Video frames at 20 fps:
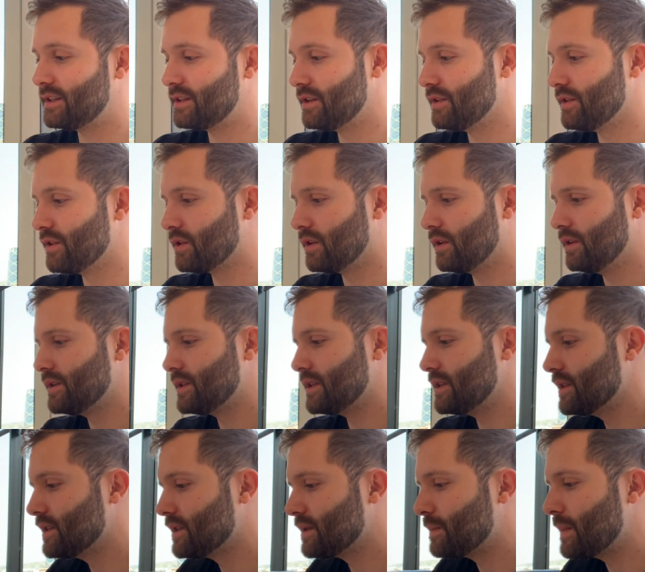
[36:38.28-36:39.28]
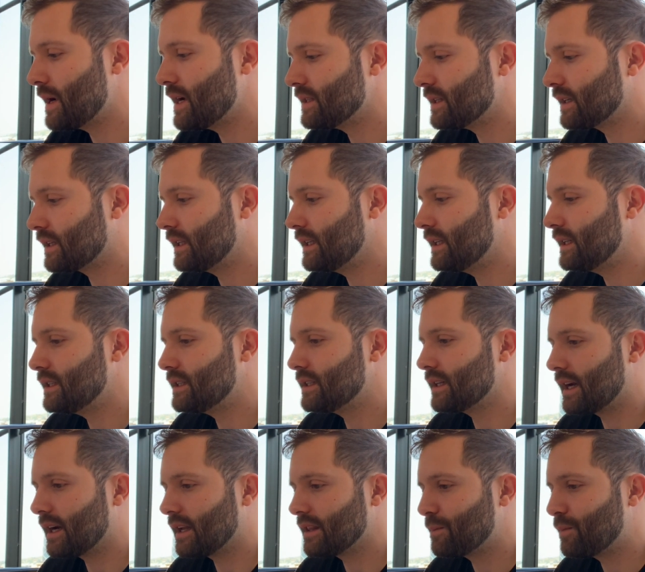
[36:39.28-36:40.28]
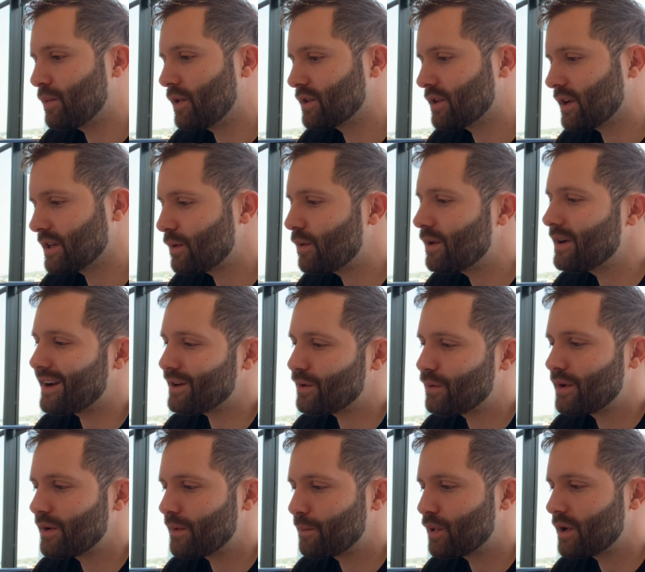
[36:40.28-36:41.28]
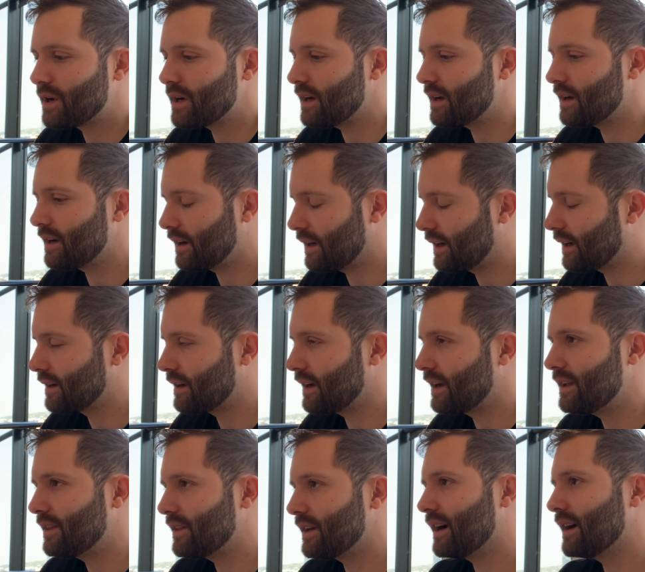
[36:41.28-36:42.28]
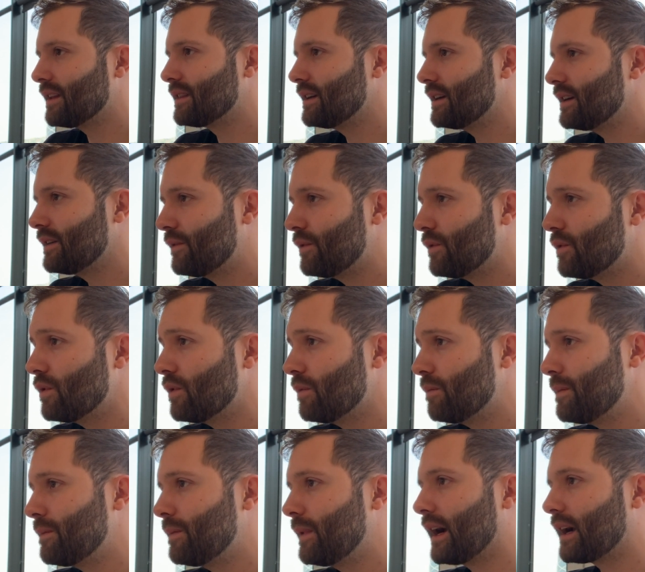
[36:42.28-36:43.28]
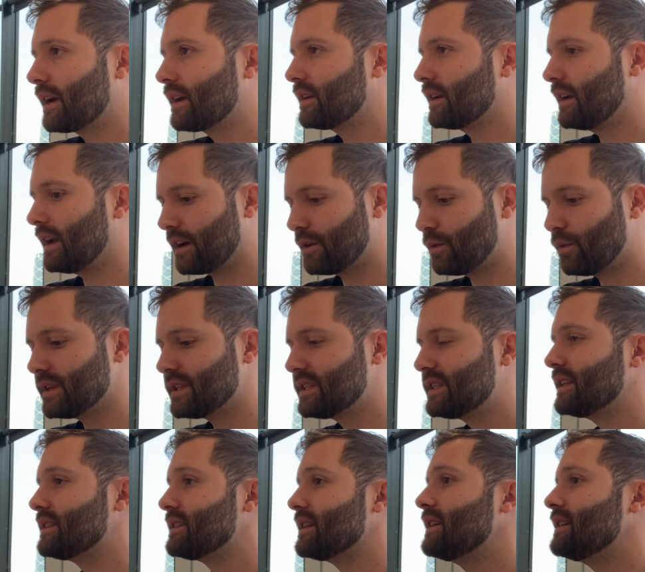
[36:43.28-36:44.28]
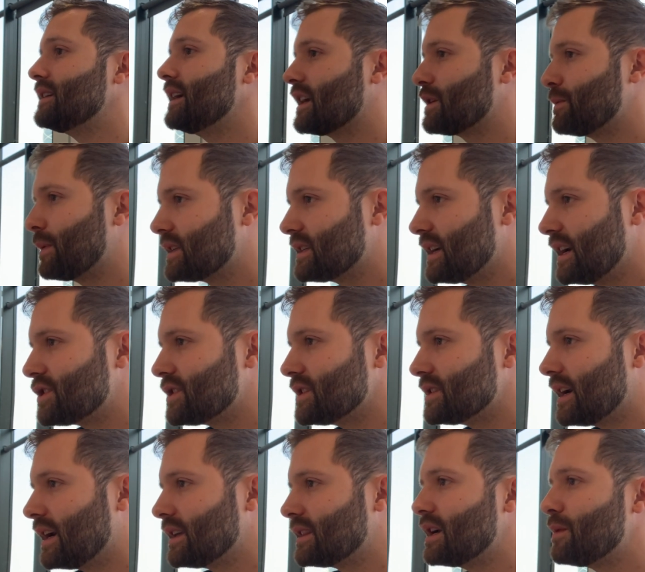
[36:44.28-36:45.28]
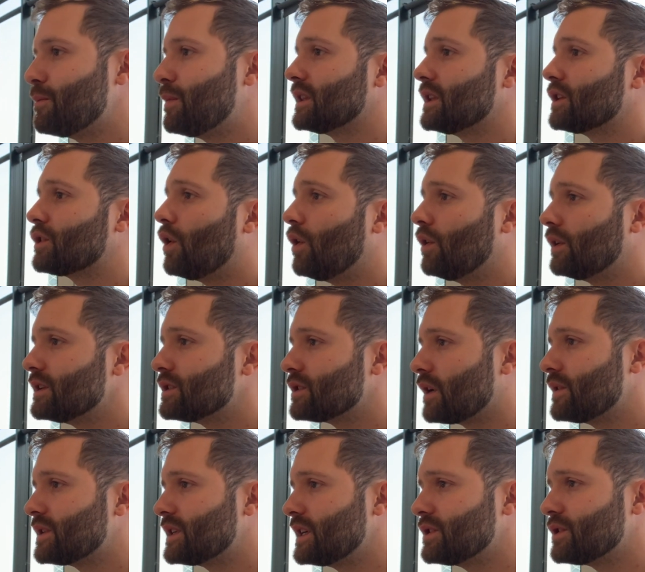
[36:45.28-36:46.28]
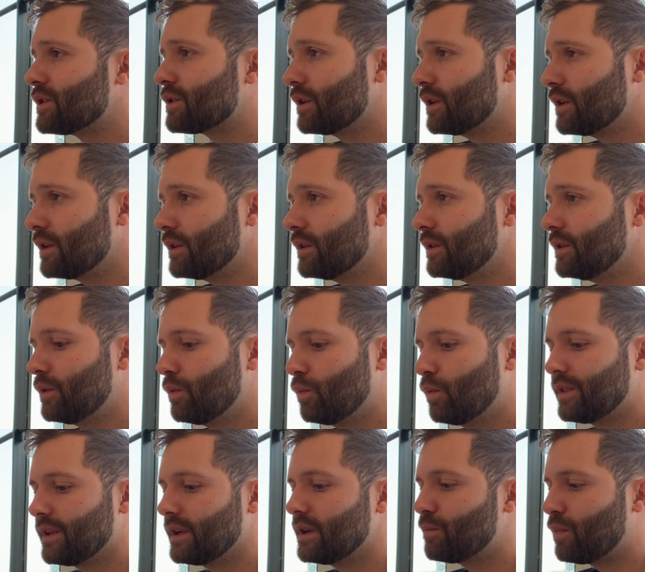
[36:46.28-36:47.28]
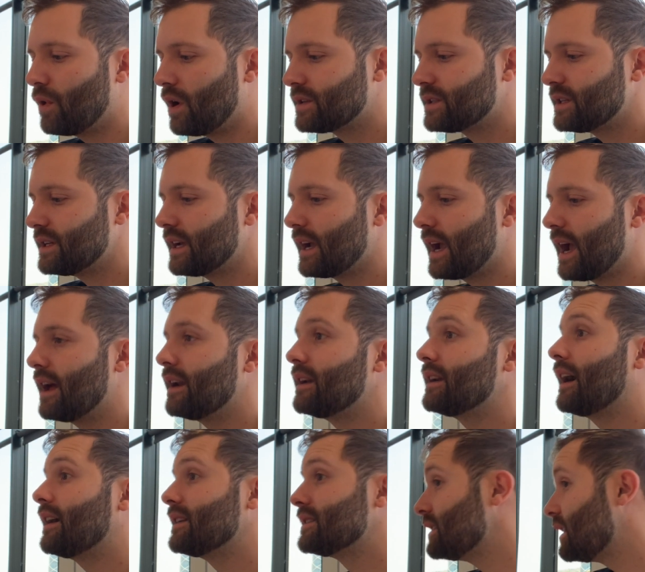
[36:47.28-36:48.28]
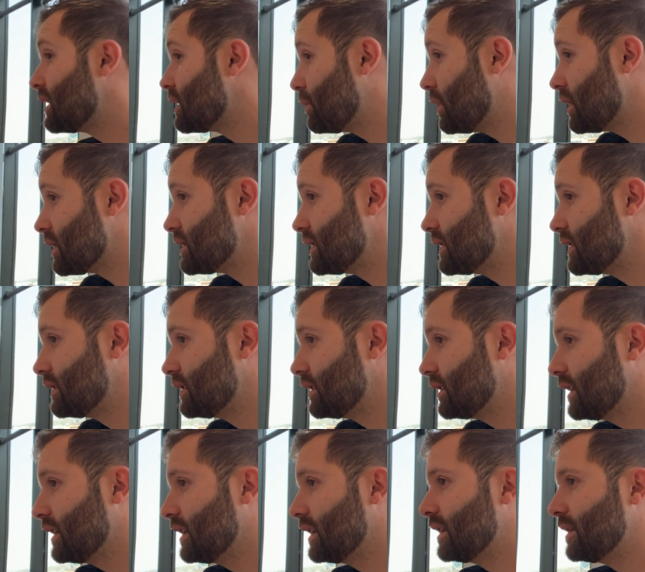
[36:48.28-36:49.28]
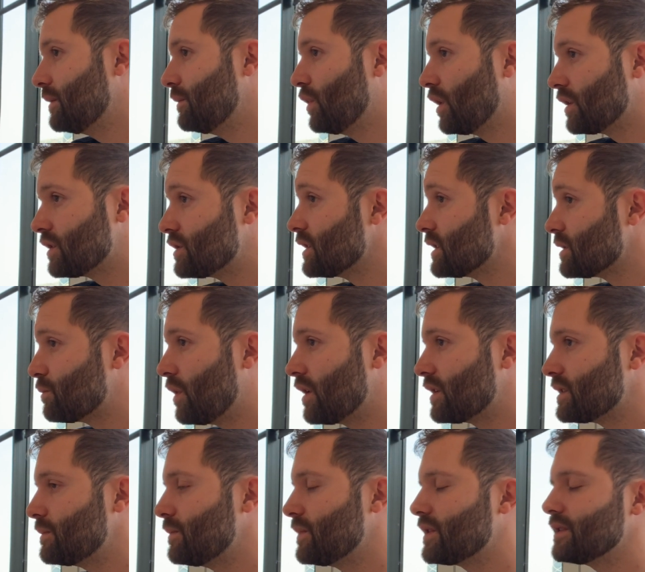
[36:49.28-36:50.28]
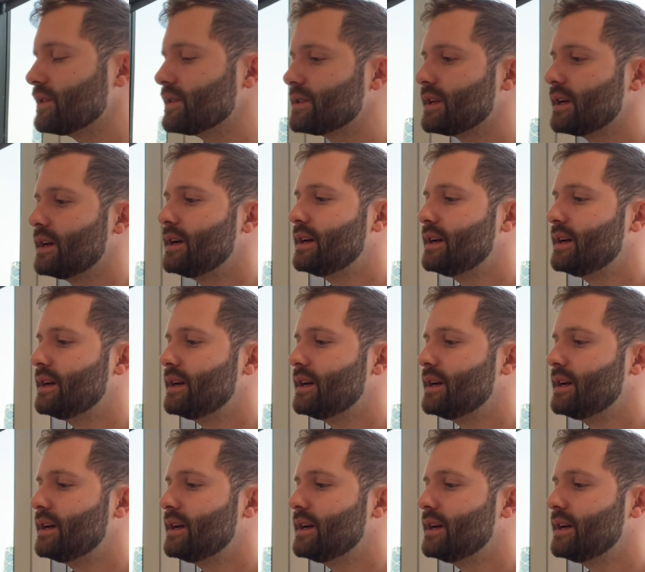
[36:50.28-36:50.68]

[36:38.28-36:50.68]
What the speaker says: no, the goals is basically to get out the podcast. I don't want to put anything out there for like I don't want to set any expectations out there. But the goal is obviously to grow within boxing and outside of boxing, not just boxing, because